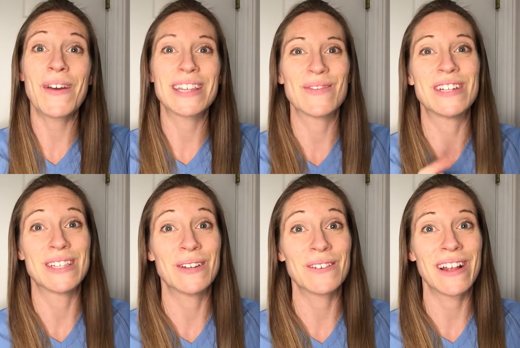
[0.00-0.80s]
as much
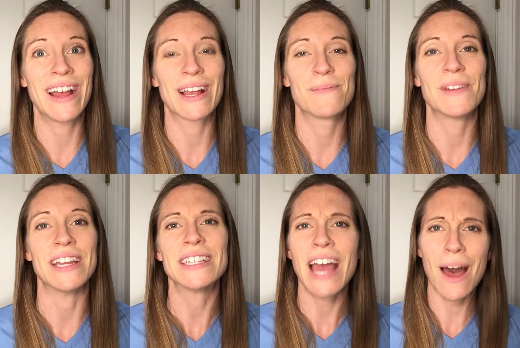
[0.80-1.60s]
as you're relying on
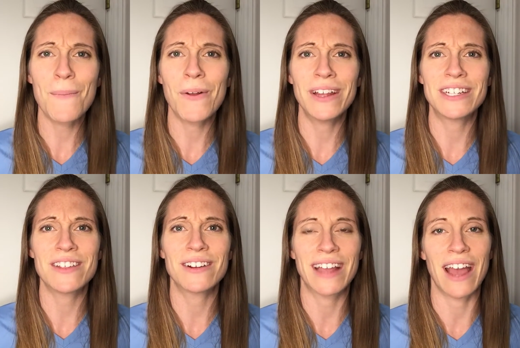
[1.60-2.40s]
me to help hold each
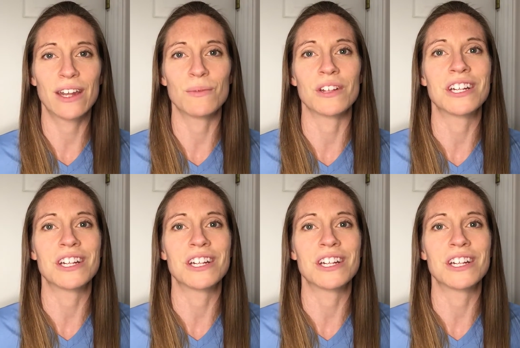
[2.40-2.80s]
other accountable,